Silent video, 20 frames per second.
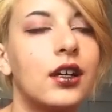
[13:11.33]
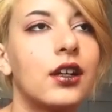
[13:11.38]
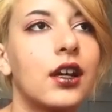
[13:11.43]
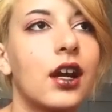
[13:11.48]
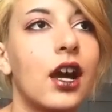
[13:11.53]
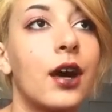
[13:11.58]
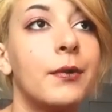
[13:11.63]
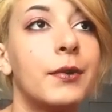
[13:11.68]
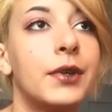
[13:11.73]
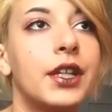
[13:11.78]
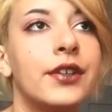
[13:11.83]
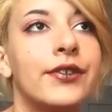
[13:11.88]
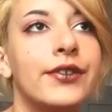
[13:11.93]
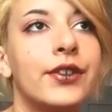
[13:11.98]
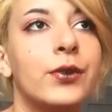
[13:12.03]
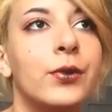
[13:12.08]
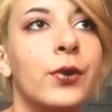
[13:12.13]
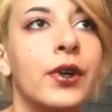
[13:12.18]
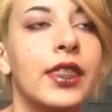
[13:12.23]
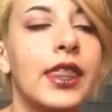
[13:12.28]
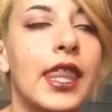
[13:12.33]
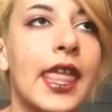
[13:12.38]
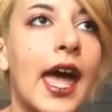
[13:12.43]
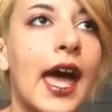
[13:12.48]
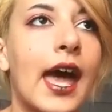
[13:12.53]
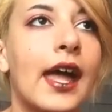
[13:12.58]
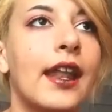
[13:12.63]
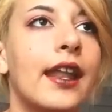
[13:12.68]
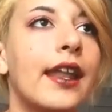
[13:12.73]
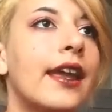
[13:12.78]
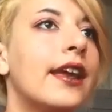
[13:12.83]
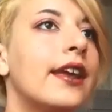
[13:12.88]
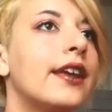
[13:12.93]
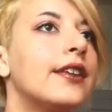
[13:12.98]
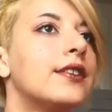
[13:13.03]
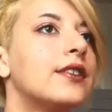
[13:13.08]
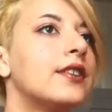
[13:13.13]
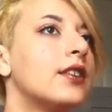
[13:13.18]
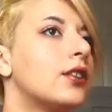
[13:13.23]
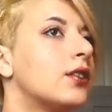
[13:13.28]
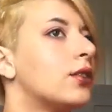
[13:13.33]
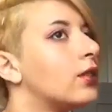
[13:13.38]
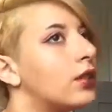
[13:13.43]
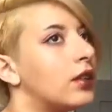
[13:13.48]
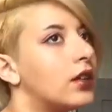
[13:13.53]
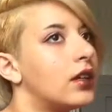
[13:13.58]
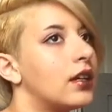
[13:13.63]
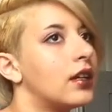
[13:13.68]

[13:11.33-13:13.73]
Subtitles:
Comment if you want that. So